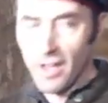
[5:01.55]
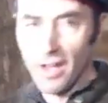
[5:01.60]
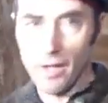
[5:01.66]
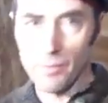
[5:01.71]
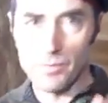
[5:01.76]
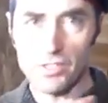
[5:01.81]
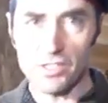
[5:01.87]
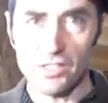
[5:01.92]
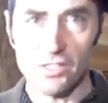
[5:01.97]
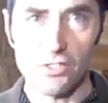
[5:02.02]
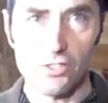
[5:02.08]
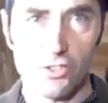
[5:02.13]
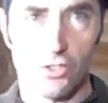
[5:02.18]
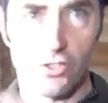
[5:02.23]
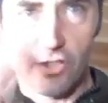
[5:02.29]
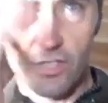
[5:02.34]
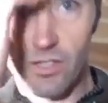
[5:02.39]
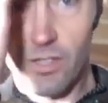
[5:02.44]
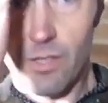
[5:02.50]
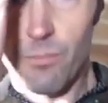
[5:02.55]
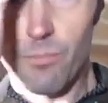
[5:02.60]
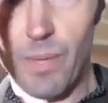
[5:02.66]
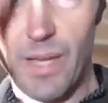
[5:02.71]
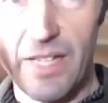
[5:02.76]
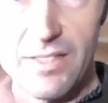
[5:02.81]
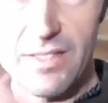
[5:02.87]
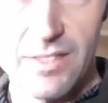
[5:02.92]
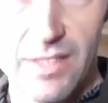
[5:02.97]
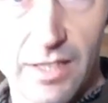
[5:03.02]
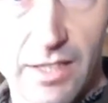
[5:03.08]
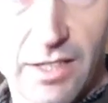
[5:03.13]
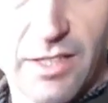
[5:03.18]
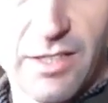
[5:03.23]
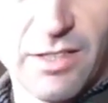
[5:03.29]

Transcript: I'm just going to show you the basic